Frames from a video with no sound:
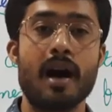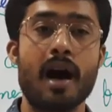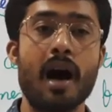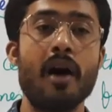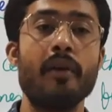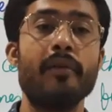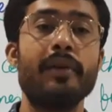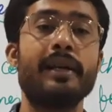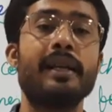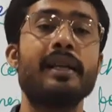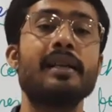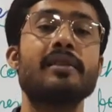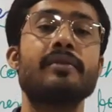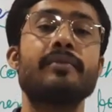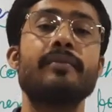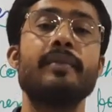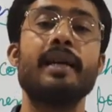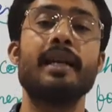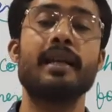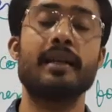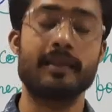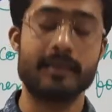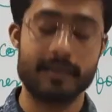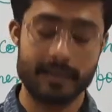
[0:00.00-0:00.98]
How it is
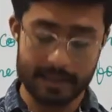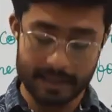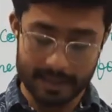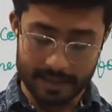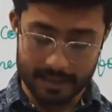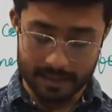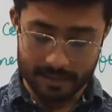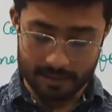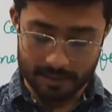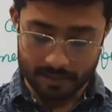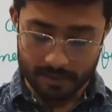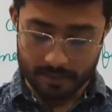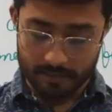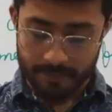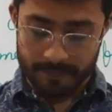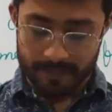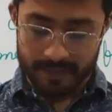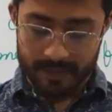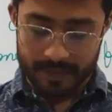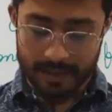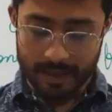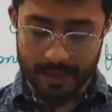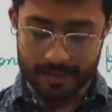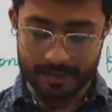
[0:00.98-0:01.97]
made, see
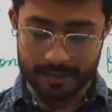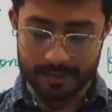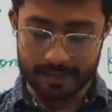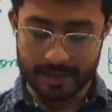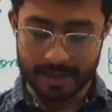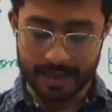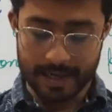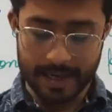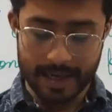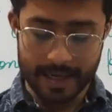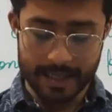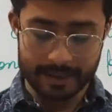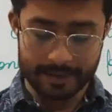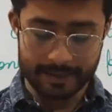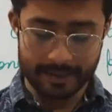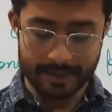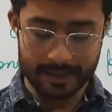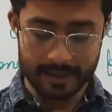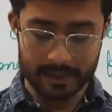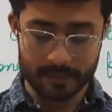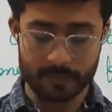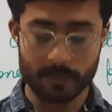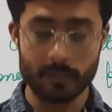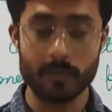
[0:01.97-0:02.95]
here, that is 8
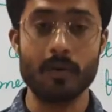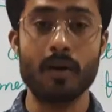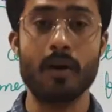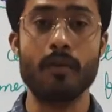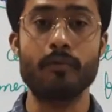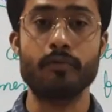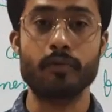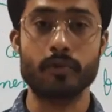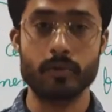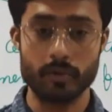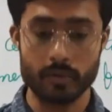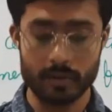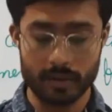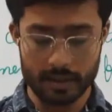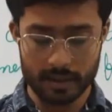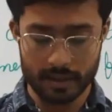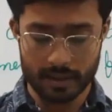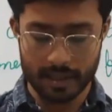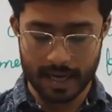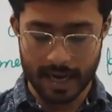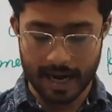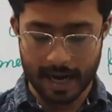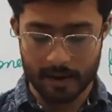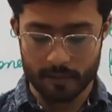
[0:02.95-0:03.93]
teaspoon of sugar
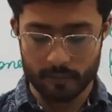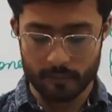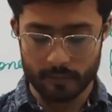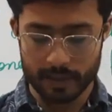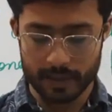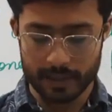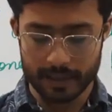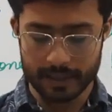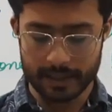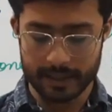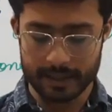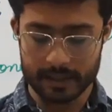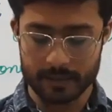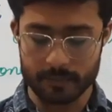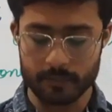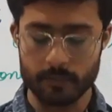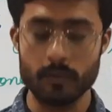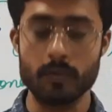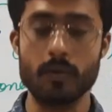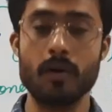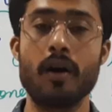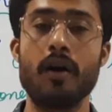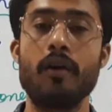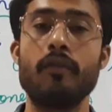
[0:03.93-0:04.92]
and 1
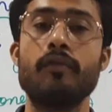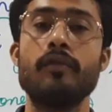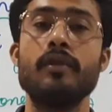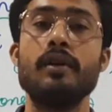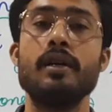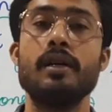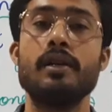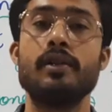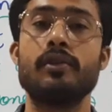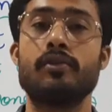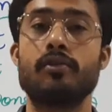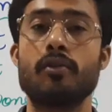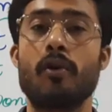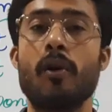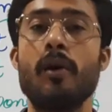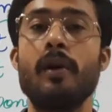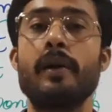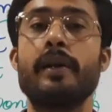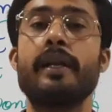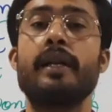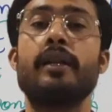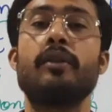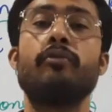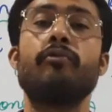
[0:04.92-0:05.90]
teaspoon of
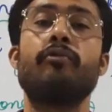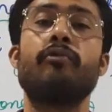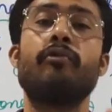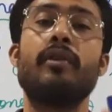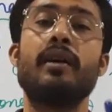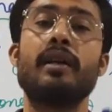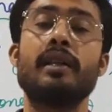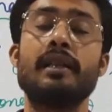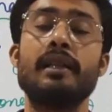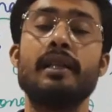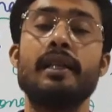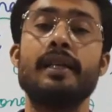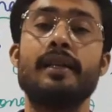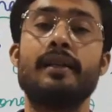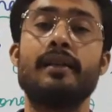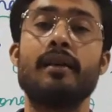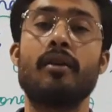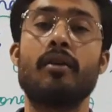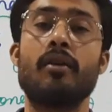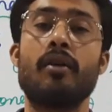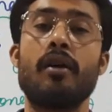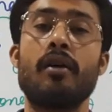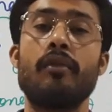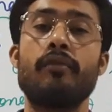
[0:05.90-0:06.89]
salt in 1 liter
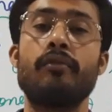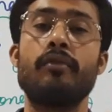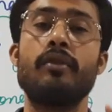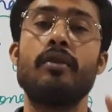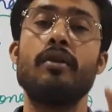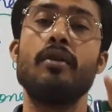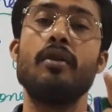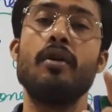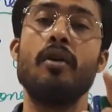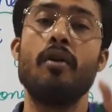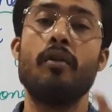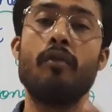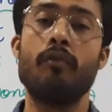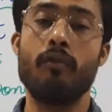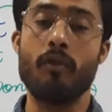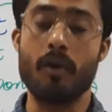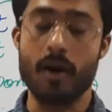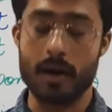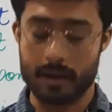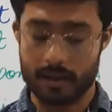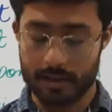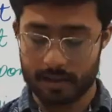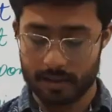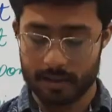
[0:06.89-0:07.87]
of
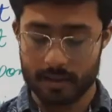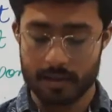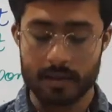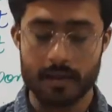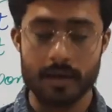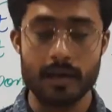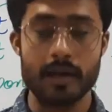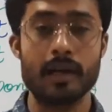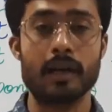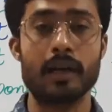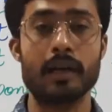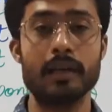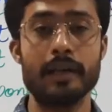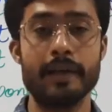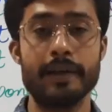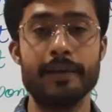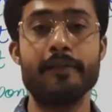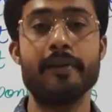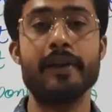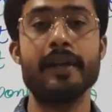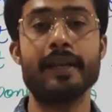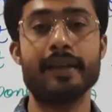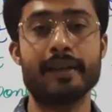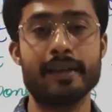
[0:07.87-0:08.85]
water,
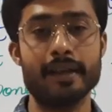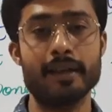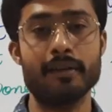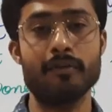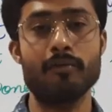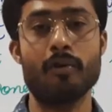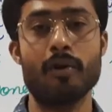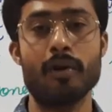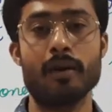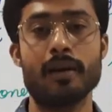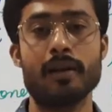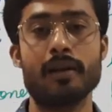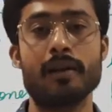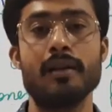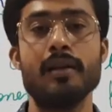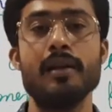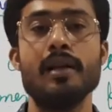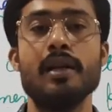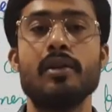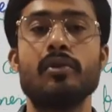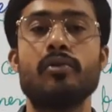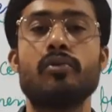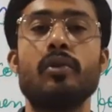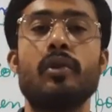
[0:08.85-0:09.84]
drinking water.
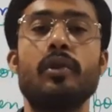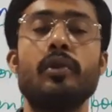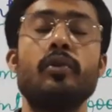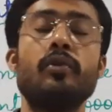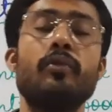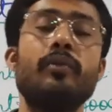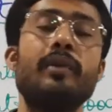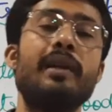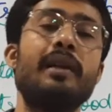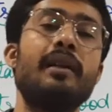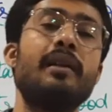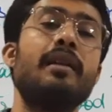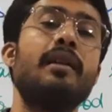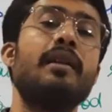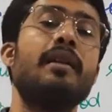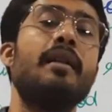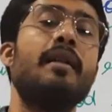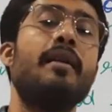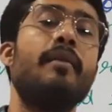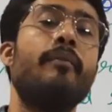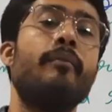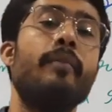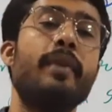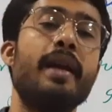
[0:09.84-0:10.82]
So you will
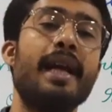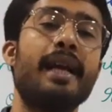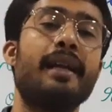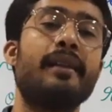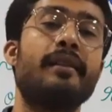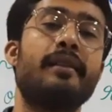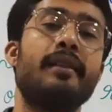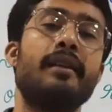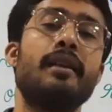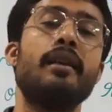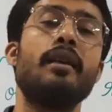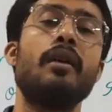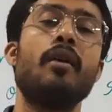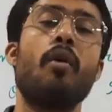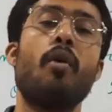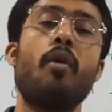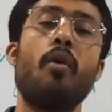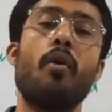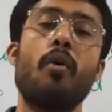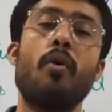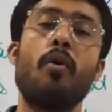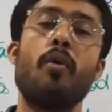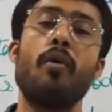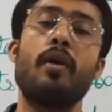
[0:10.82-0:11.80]
make the
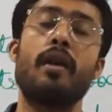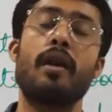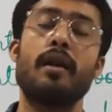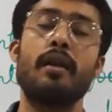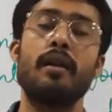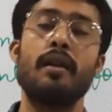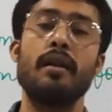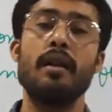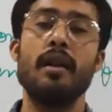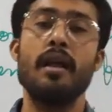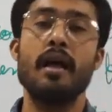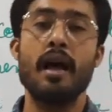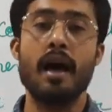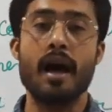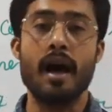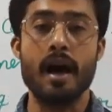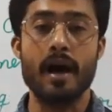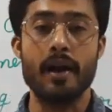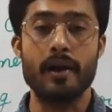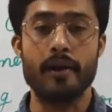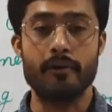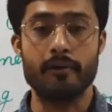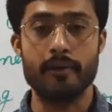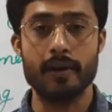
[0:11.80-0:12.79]
overall
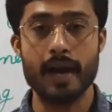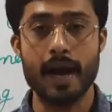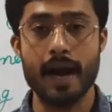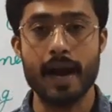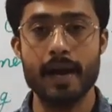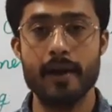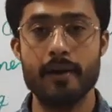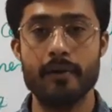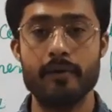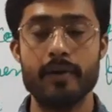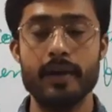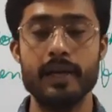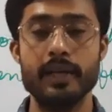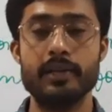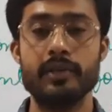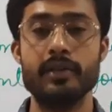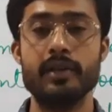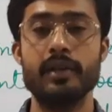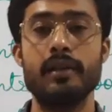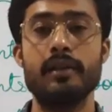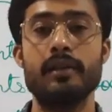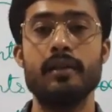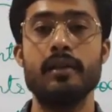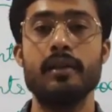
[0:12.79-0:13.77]

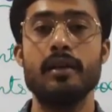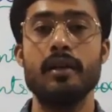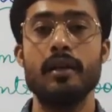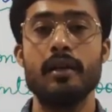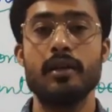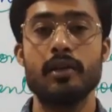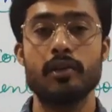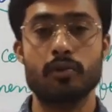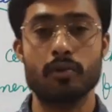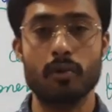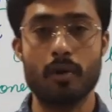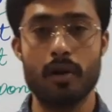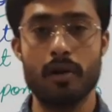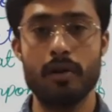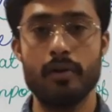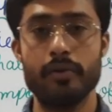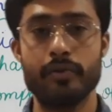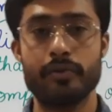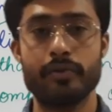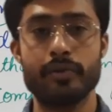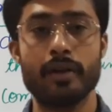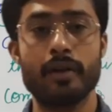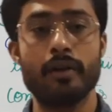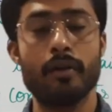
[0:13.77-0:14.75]
rehydration
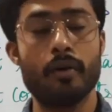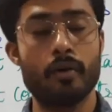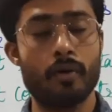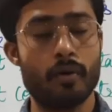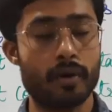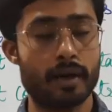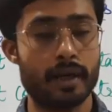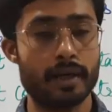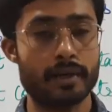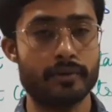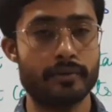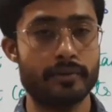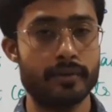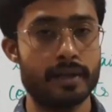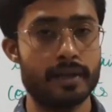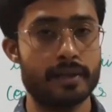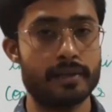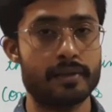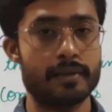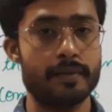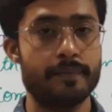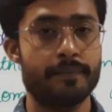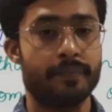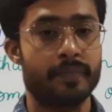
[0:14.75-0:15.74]
solution. Okay
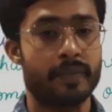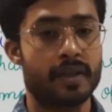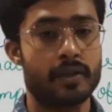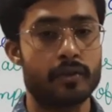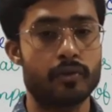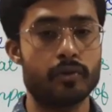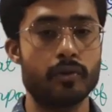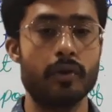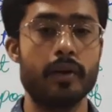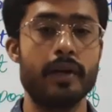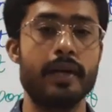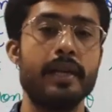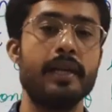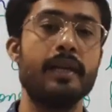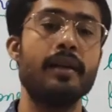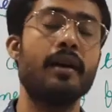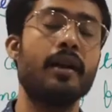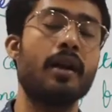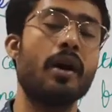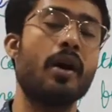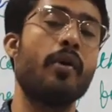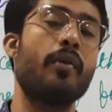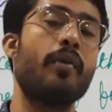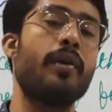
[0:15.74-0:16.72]
students, so
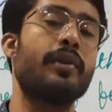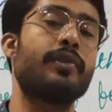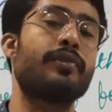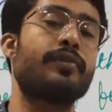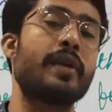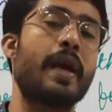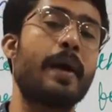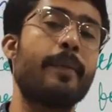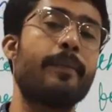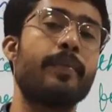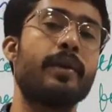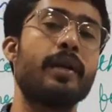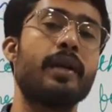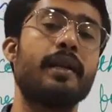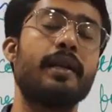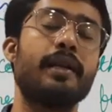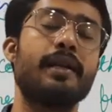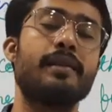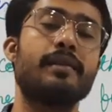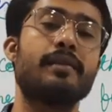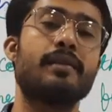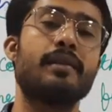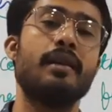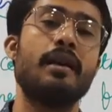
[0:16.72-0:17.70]
here our chapter
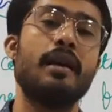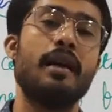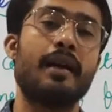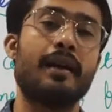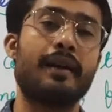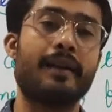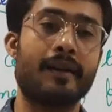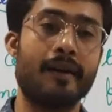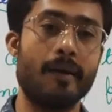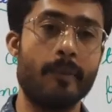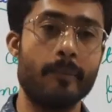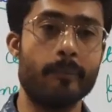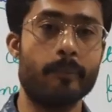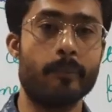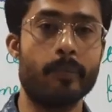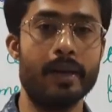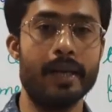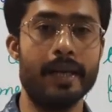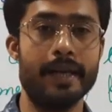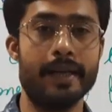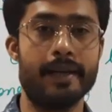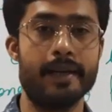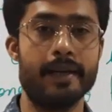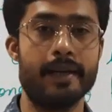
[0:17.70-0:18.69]
is
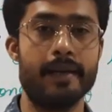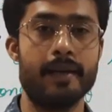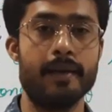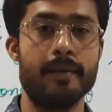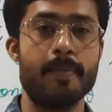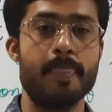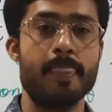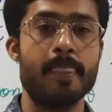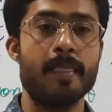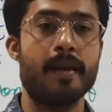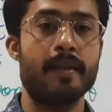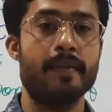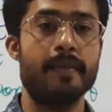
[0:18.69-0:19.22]
completed.